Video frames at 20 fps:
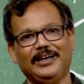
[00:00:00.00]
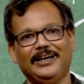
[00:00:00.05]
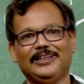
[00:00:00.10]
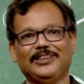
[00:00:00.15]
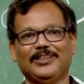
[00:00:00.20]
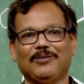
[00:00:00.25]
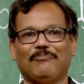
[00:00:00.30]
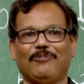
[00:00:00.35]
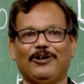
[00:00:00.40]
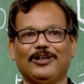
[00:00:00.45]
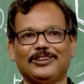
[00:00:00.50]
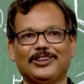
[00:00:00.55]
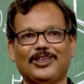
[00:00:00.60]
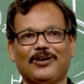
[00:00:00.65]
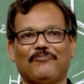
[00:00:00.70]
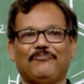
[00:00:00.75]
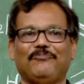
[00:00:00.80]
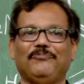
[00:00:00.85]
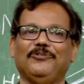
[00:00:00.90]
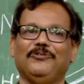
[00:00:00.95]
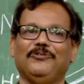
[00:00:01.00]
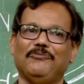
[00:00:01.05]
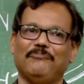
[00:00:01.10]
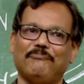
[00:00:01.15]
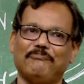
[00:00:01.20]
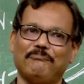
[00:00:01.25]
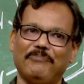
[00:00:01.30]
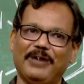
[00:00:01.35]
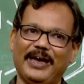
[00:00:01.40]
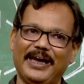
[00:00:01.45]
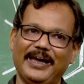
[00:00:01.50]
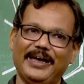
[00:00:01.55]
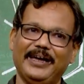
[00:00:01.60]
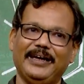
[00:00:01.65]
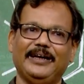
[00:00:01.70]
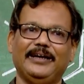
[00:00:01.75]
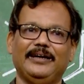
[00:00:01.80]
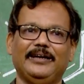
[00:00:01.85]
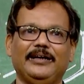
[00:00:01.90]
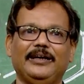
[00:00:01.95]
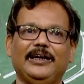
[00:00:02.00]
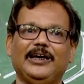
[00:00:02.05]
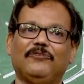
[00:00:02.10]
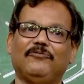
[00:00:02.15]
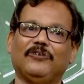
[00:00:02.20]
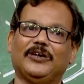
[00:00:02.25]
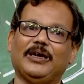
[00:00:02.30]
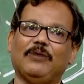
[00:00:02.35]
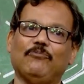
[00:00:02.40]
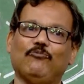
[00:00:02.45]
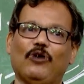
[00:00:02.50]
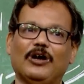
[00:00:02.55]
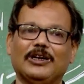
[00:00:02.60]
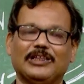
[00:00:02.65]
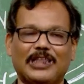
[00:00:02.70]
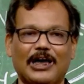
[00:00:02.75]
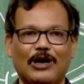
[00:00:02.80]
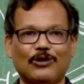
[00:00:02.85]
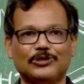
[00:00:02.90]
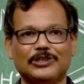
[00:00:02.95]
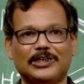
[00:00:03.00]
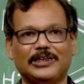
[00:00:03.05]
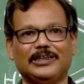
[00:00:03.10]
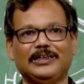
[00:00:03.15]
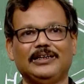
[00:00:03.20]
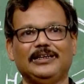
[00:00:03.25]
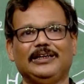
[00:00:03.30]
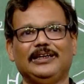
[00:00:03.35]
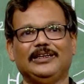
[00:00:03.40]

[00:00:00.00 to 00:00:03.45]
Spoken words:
In the month of May, it became 1000.